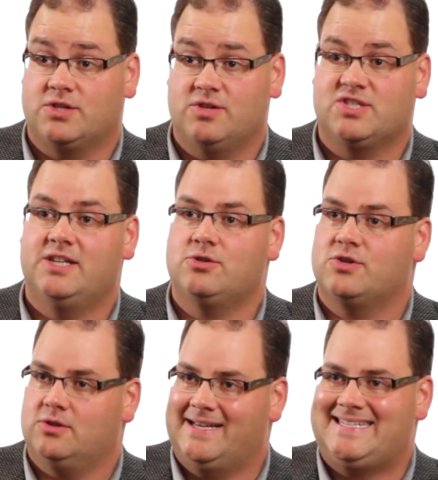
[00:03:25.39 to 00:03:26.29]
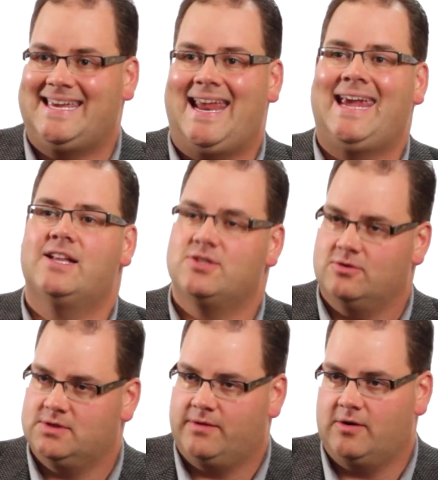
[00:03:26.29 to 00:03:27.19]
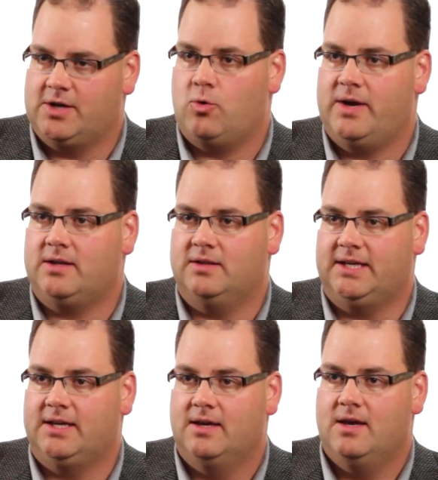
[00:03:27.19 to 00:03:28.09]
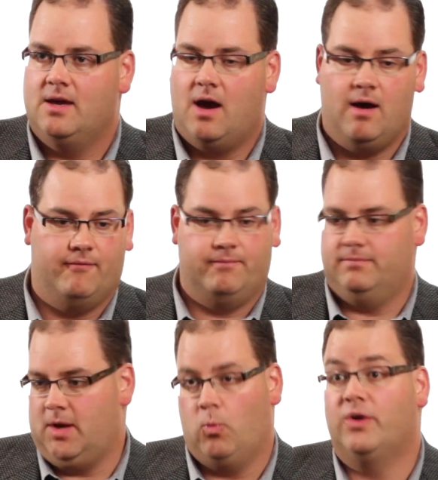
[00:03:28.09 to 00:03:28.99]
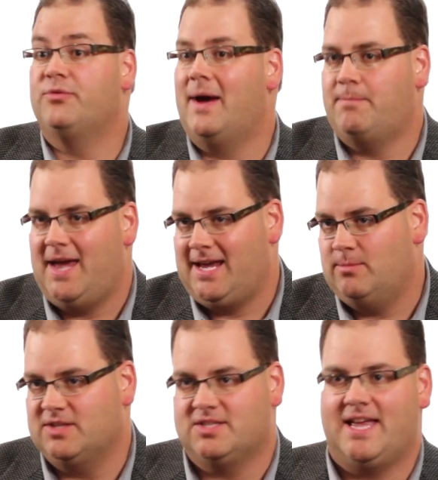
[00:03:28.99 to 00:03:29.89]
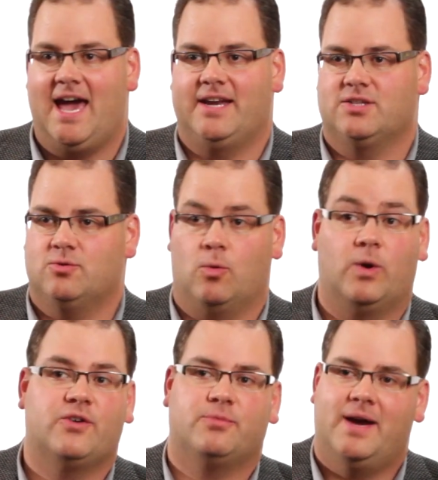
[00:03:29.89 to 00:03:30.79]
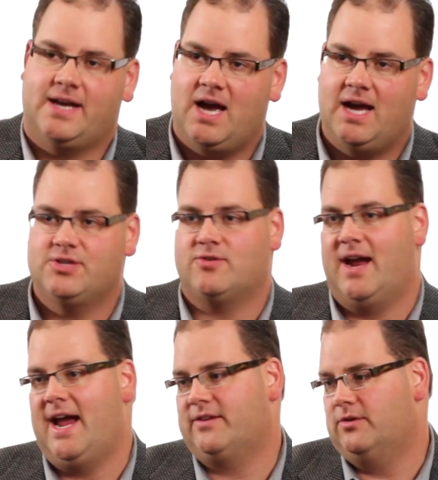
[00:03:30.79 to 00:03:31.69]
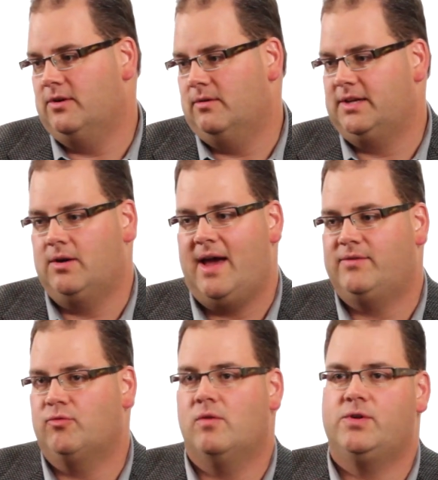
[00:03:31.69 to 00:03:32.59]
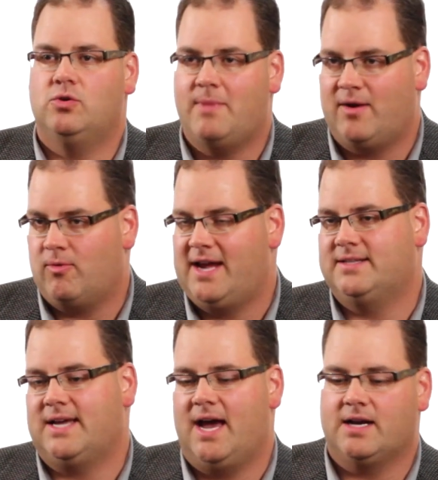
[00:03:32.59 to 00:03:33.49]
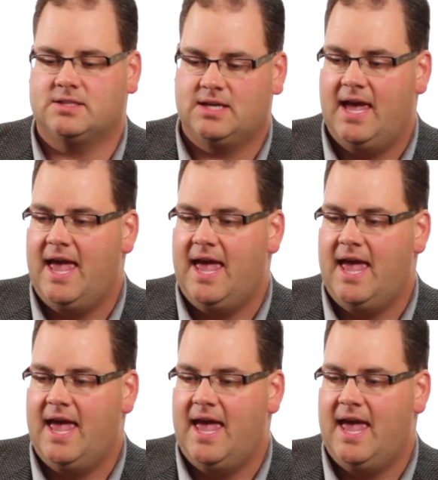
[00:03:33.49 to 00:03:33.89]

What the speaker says: So the sites also like to get answers very quickly of, what's my payment status, or where's my contract, or, have you reviewed my reg docs?